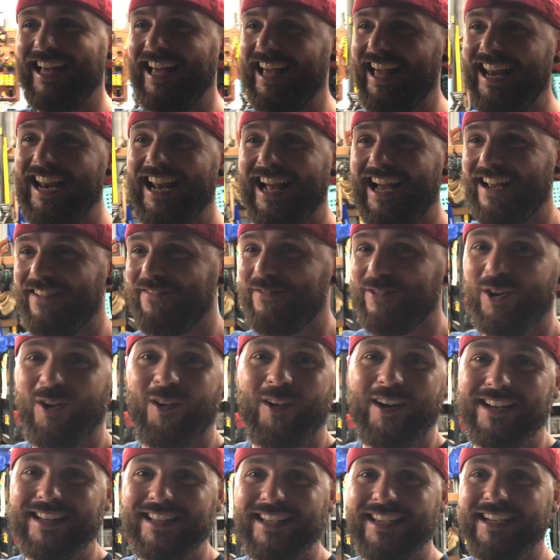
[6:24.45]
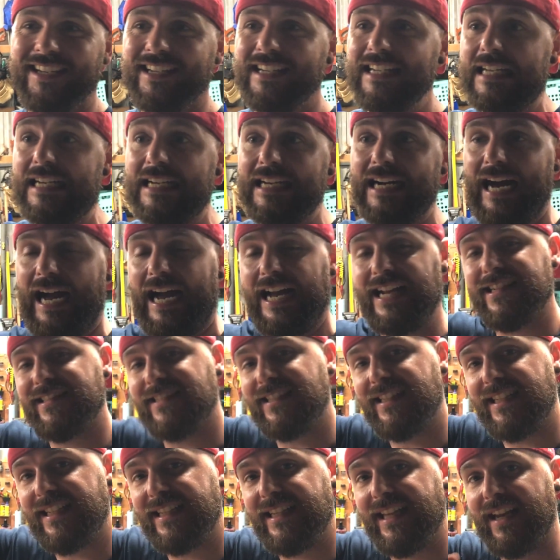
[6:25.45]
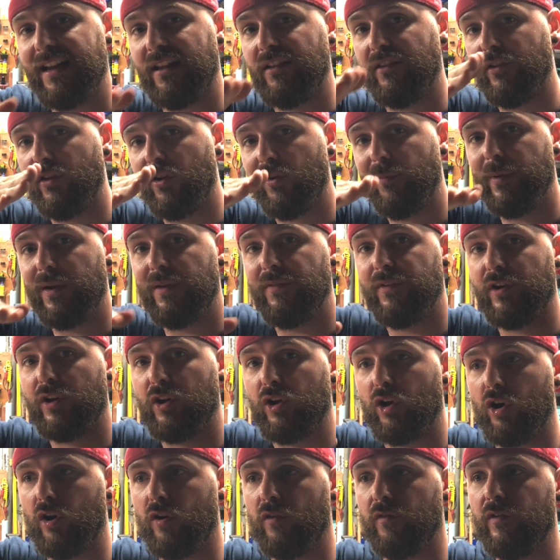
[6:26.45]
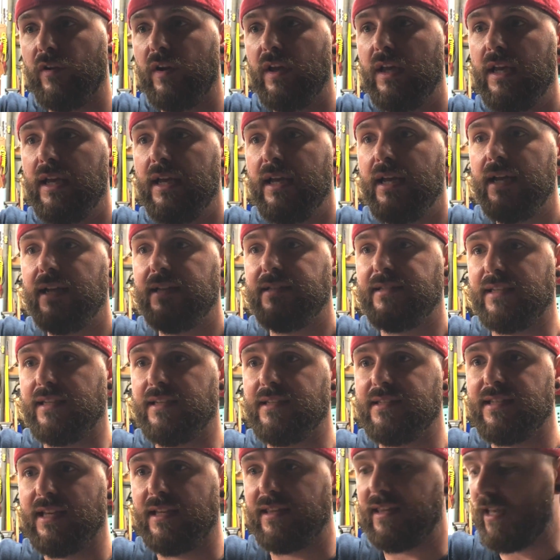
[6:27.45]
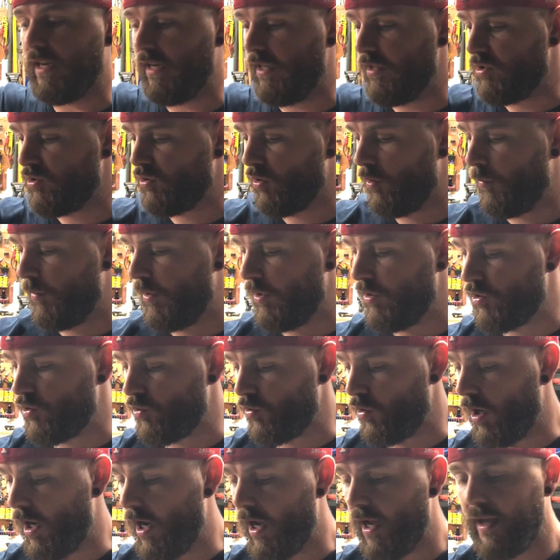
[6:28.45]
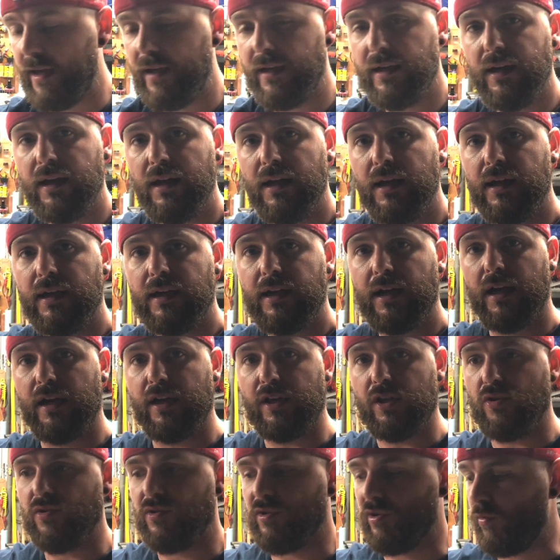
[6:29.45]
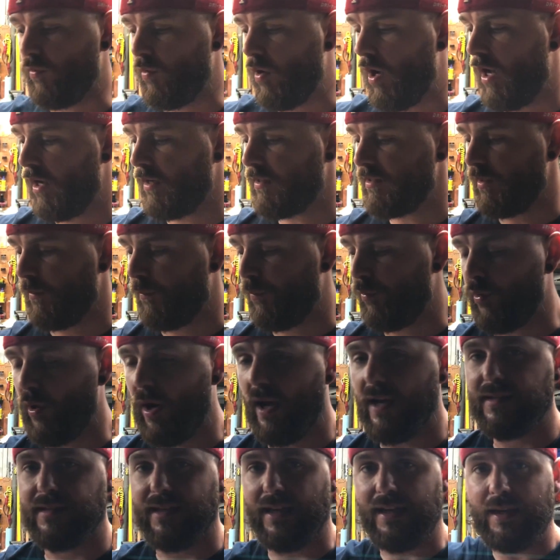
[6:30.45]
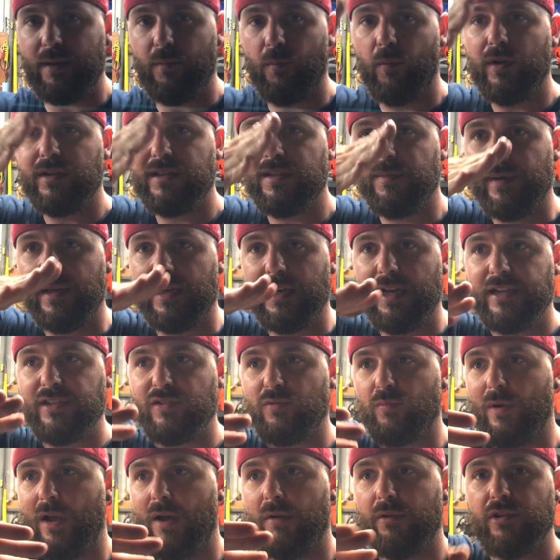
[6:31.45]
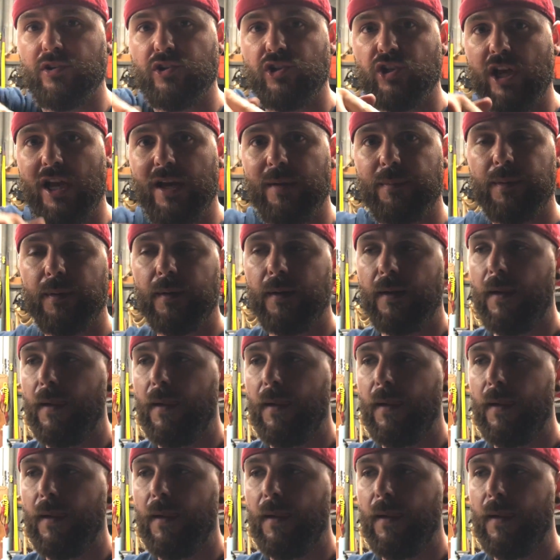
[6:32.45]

And I have no idea. I just need to get a little bit of a curve to inset that in. So I'm gonna try kind of using the rocks to press. I need want it to be a nice rounded shape.